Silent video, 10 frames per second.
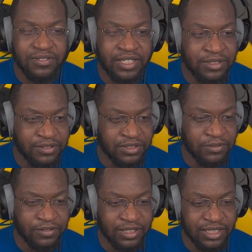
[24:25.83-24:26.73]
Right?
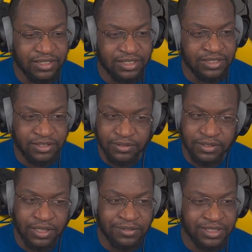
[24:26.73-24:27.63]
So for a lot of these,
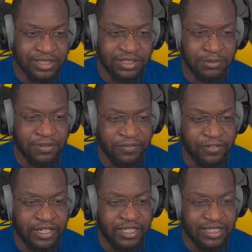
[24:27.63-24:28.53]
obviously this is gonna be
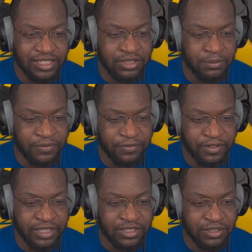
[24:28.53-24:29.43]
free. This is gonna be
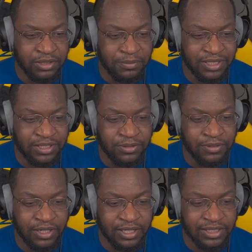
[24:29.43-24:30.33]
free. This is only gonna be a
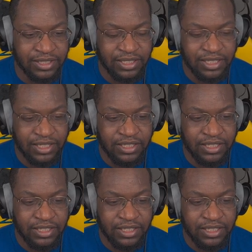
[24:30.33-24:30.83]
2 cost.